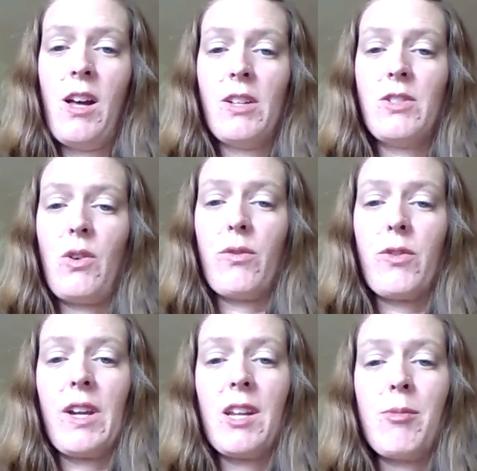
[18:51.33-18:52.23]
don't
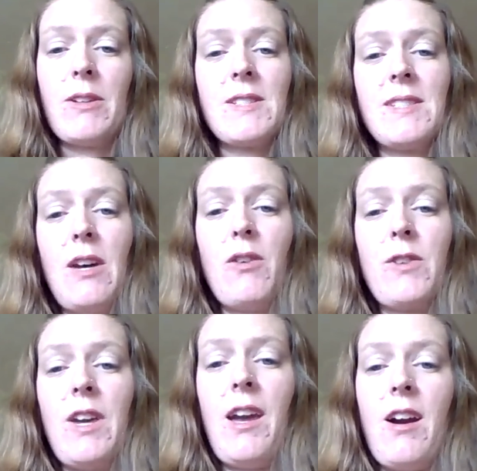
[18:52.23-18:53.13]
forget about
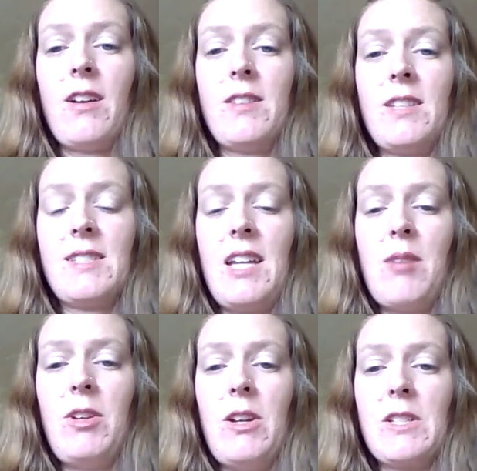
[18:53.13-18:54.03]
self-care at this
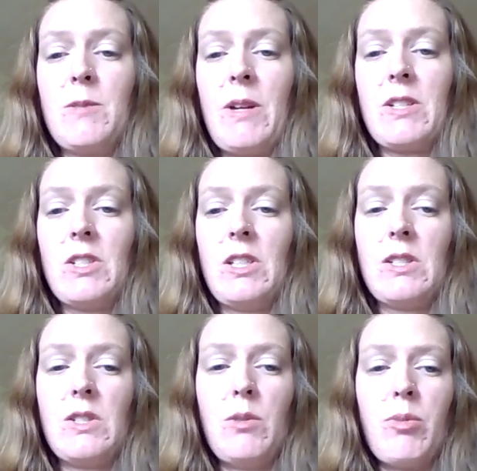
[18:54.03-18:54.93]
time of year especially.
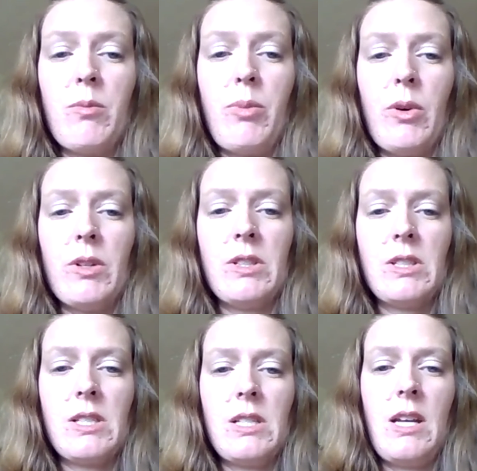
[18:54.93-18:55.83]
It's super
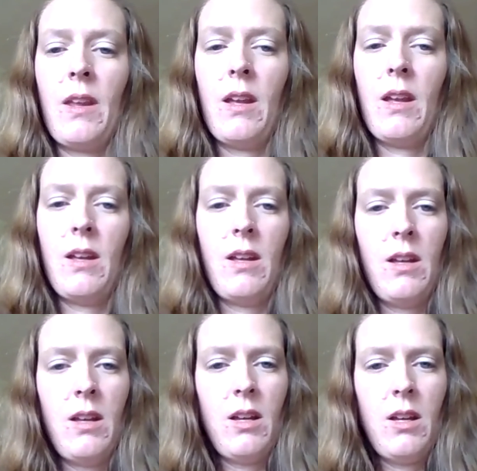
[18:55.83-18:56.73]
important.
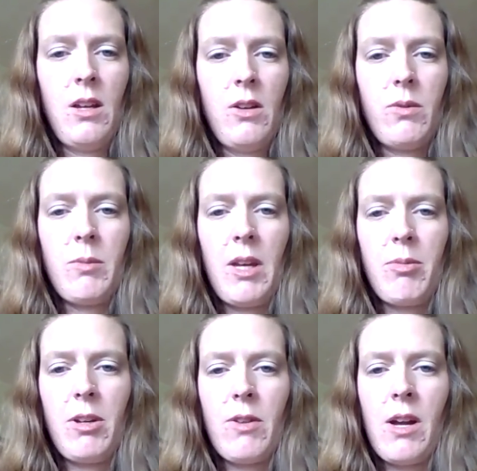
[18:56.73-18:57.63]
We may
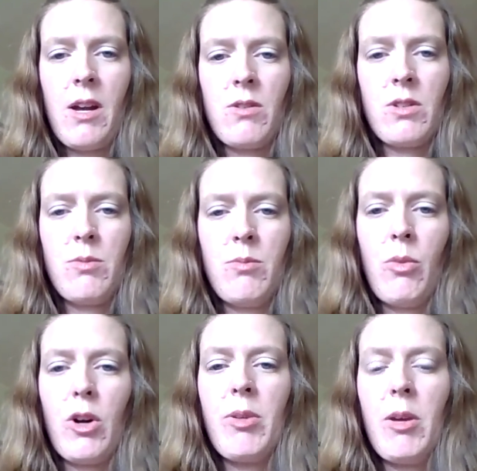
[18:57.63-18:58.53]
be around
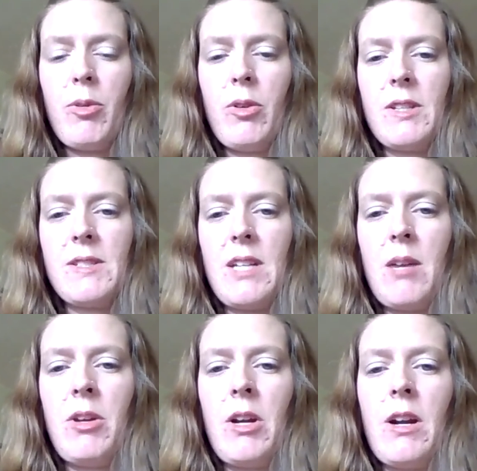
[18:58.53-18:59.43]
more people this
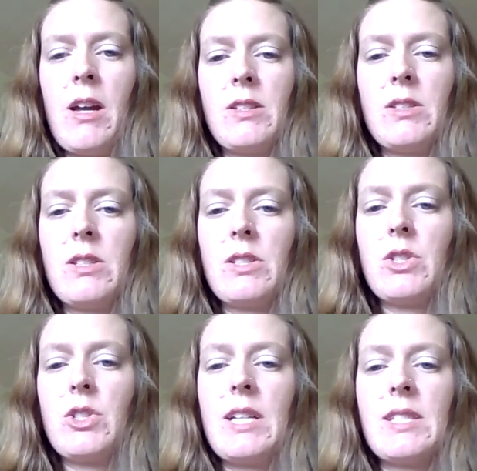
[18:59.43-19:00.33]
time of year, and the
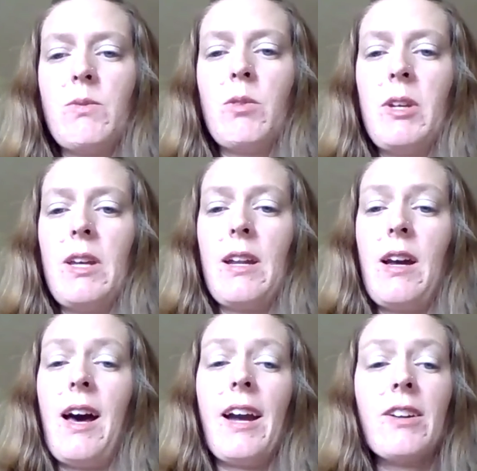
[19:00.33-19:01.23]
stress will be at a
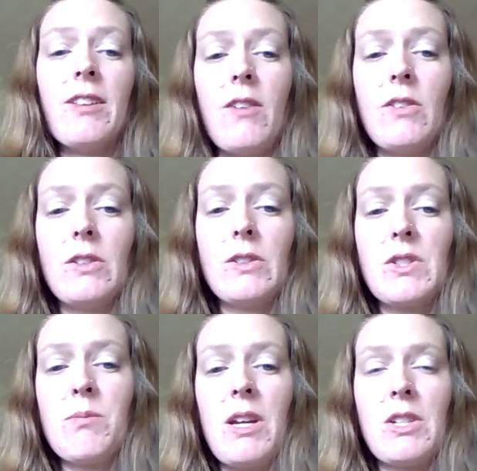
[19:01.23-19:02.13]
higher level.
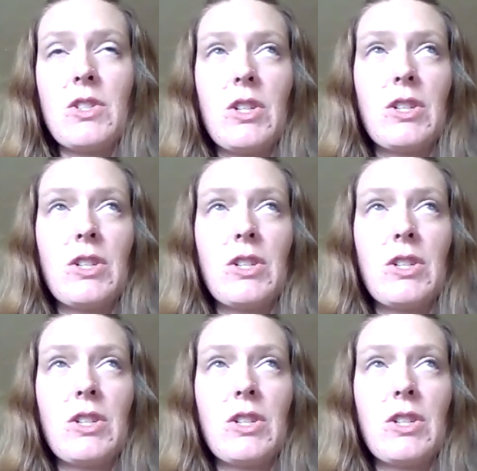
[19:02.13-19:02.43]
So make sure